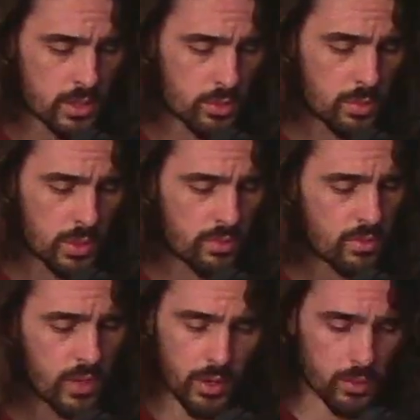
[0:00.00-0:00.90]
it would be a
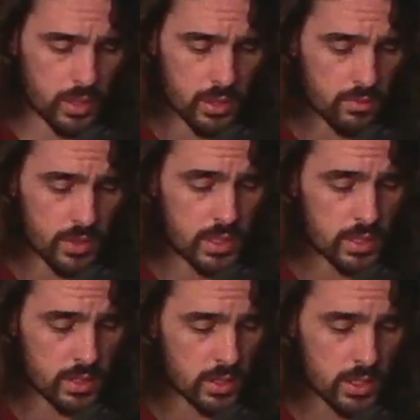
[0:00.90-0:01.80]
very
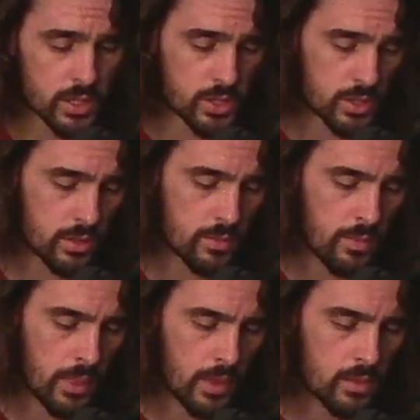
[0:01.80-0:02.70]
convenient addition.
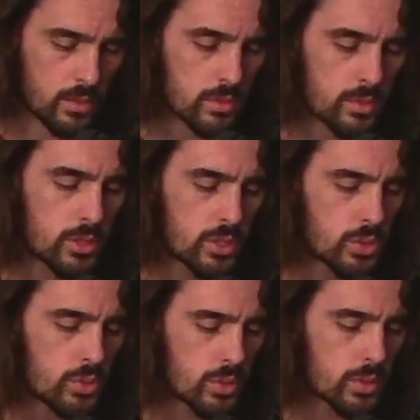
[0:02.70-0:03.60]
To be
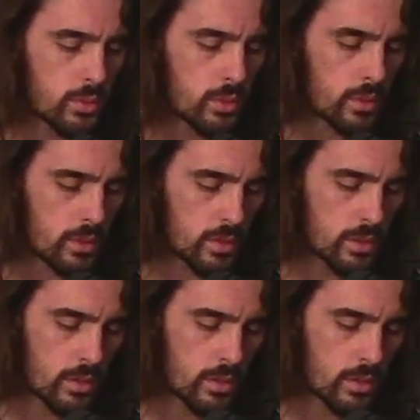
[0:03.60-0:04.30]
sure it would.